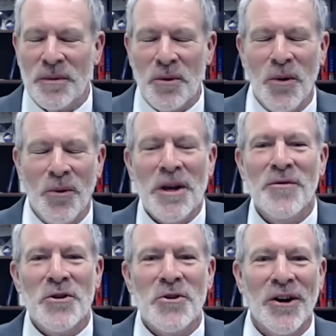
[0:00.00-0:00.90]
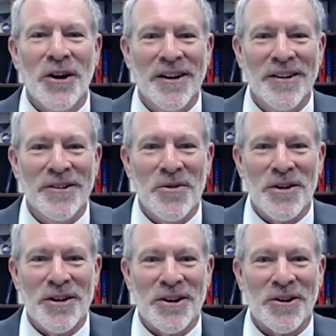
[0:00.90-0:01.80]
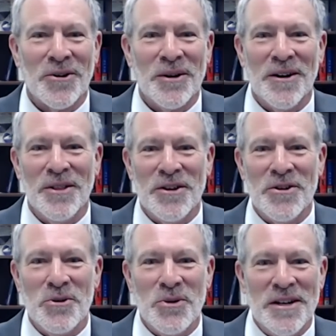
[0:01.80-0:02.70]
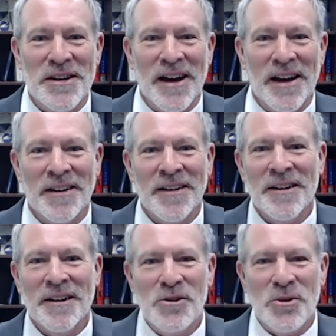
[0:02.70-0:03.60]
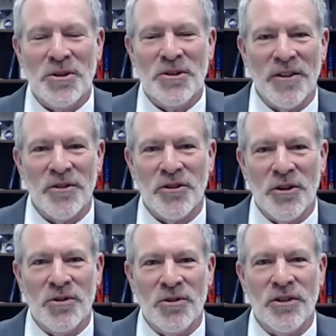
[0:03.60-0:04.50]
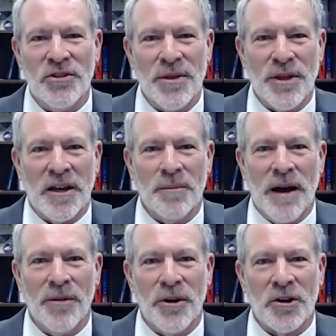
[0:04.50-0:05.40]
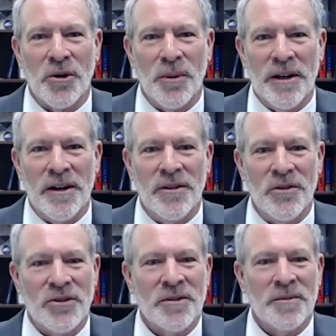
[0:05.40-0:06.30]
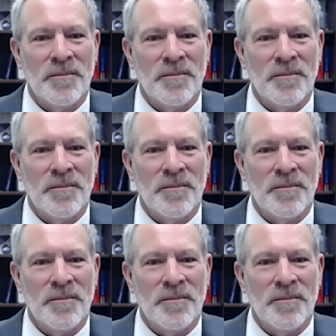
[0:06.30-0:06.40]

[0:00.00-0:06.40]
I mean, what have you learned over your career that you would tell students as they think about their careers?